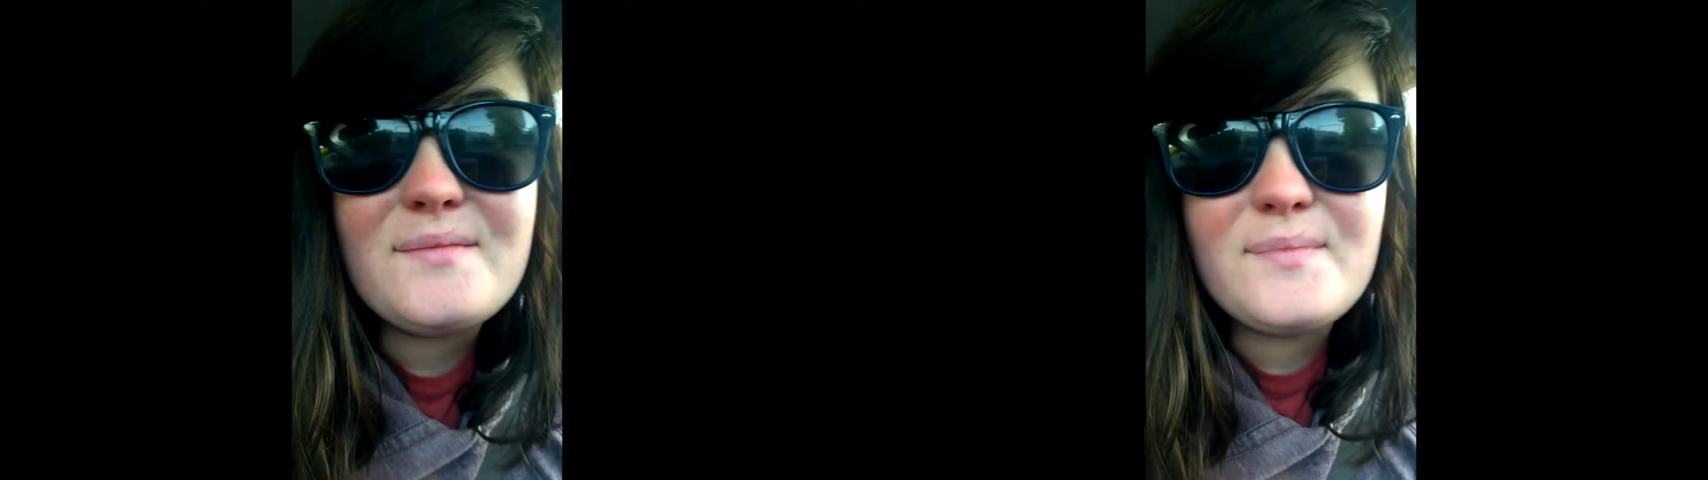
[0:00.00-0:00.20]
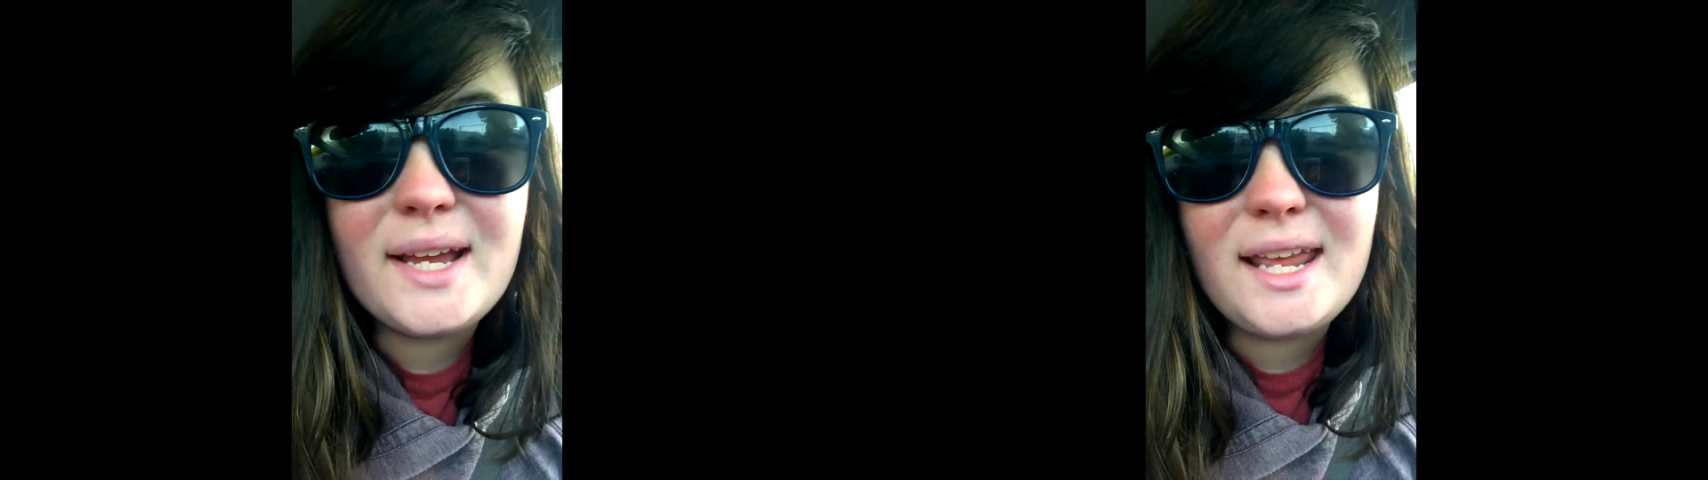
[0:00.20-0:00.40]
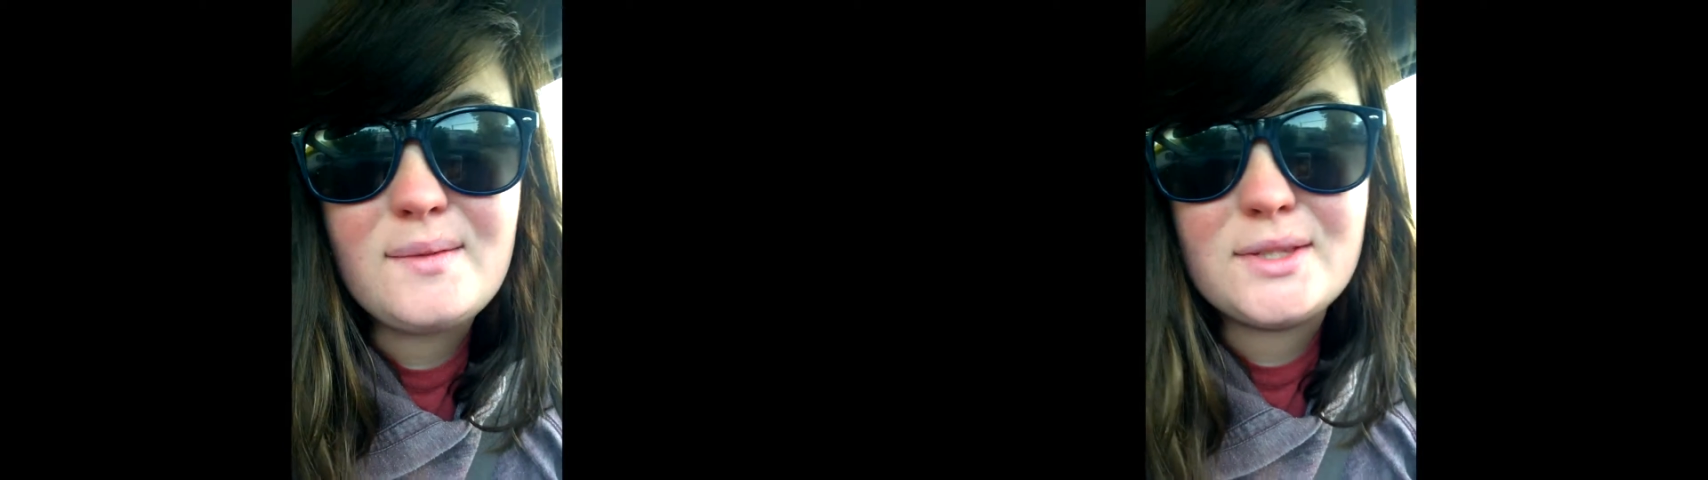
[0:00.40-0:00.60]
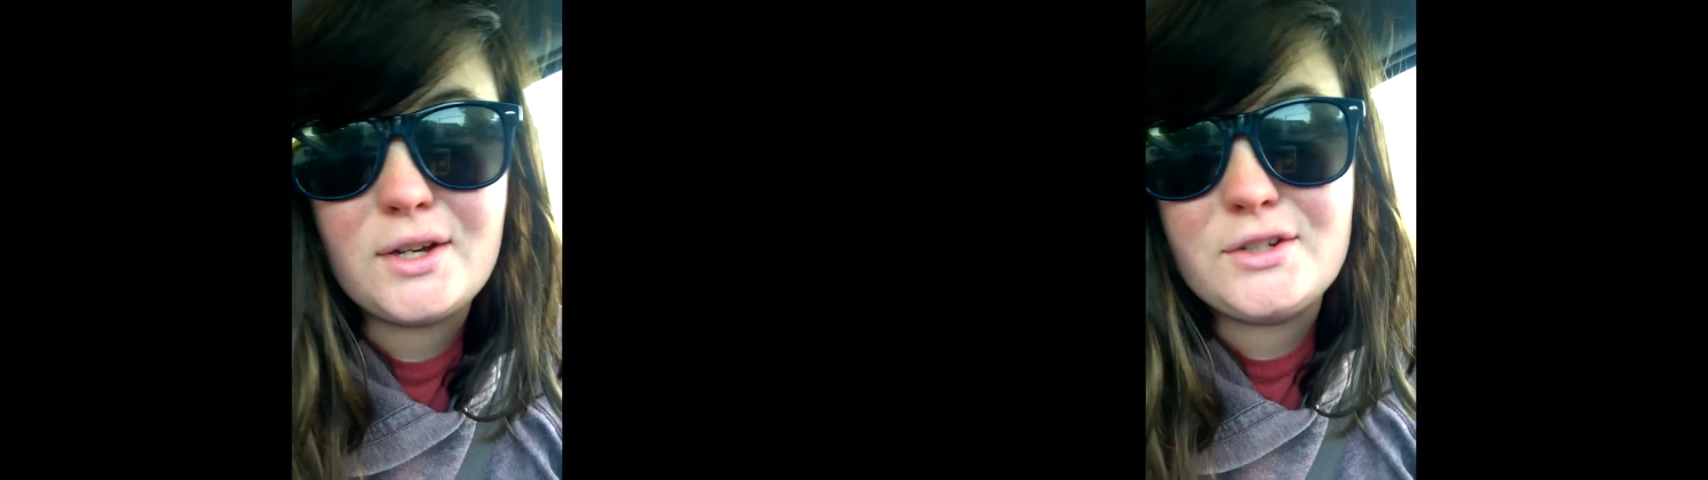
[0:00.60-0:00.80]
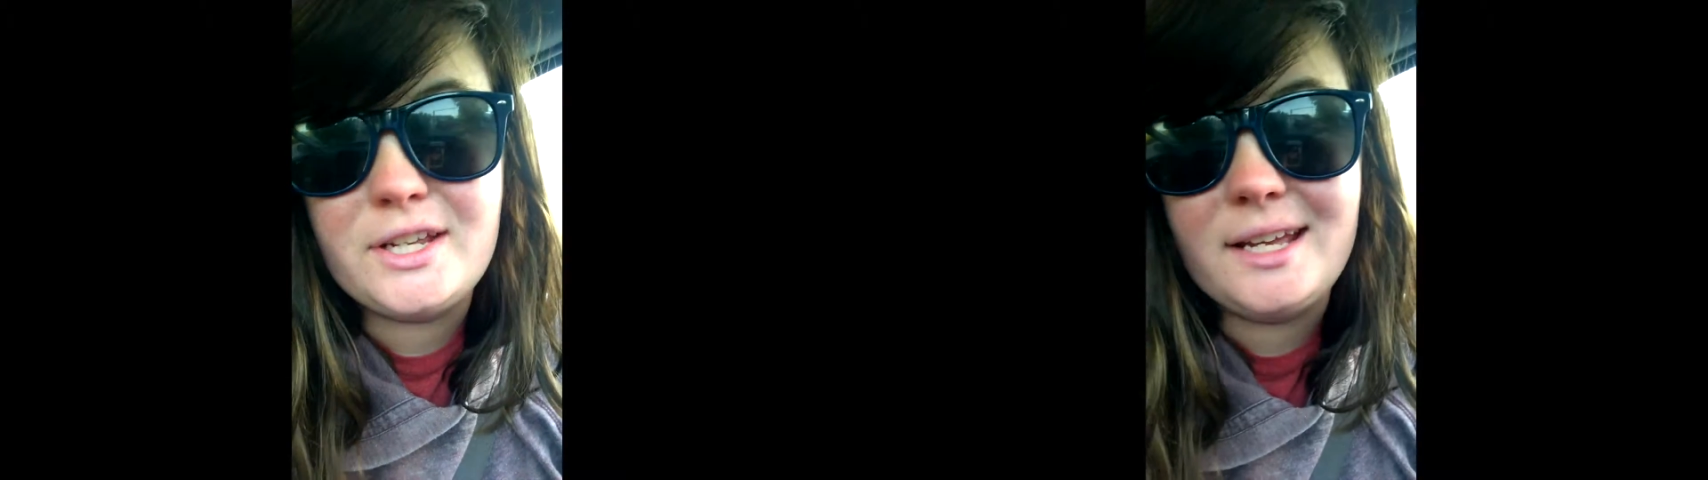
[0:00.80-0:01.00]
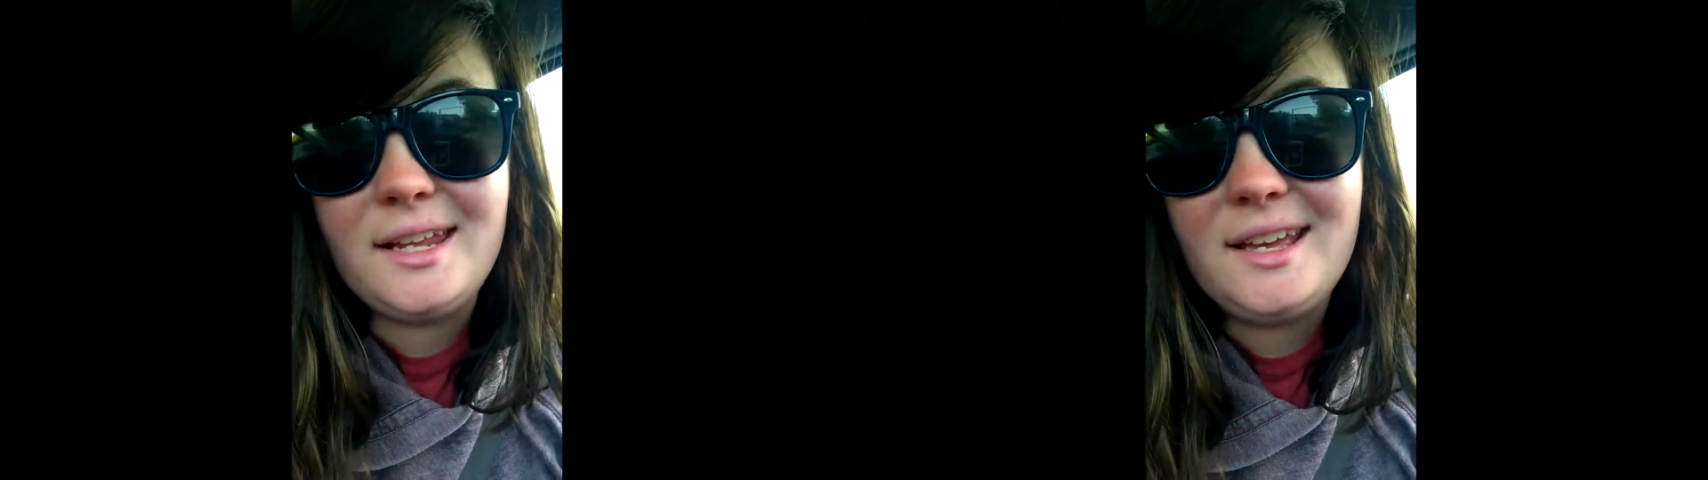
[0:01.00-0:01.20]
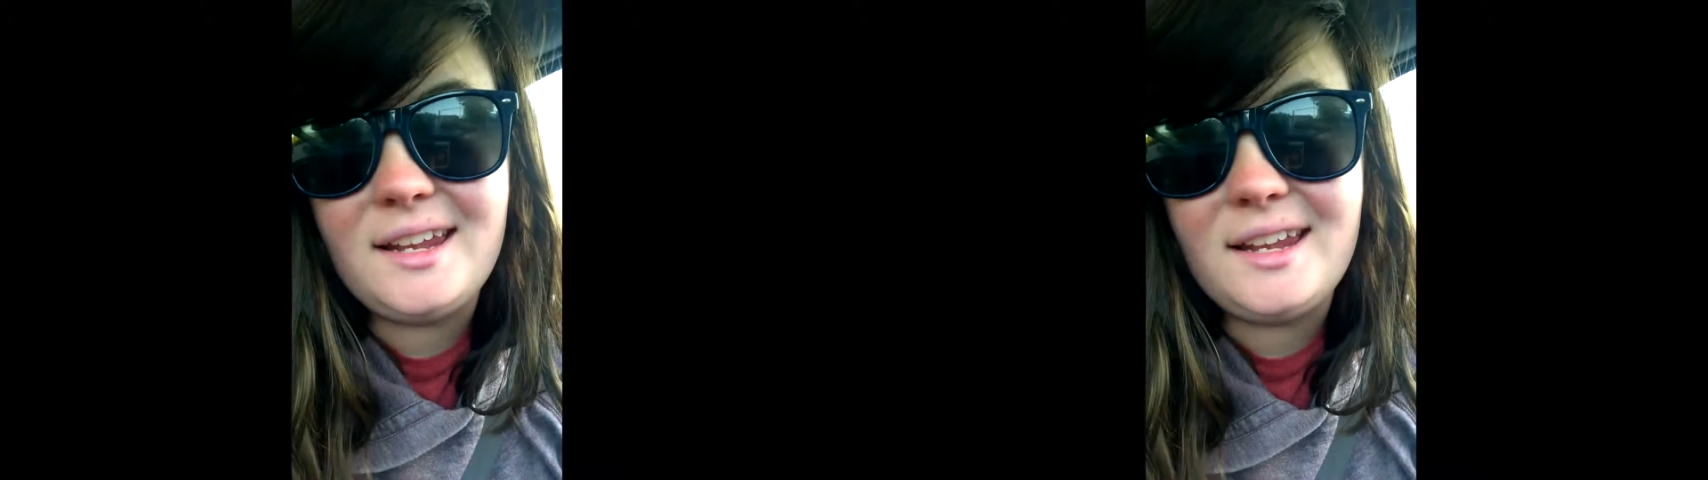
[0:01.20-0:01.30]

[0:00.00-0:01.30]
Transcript: My name is Audrey Yenny,